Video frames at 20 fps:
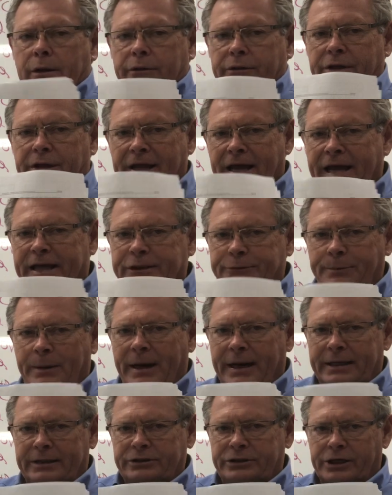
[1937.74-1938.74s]
The next
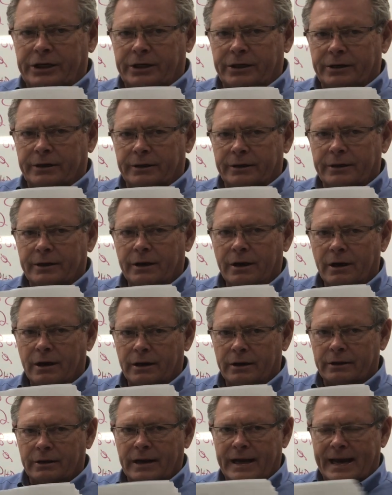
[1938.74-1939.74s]
page here
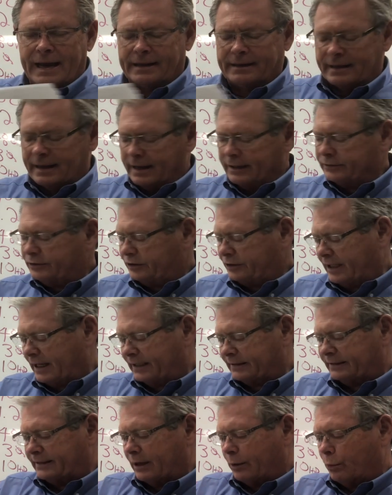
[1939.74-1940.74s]
on the handout
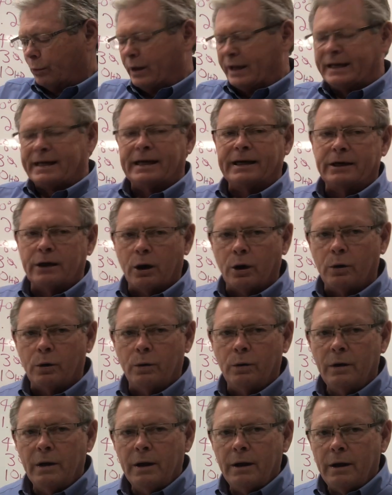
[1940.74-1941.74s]
says that we can go,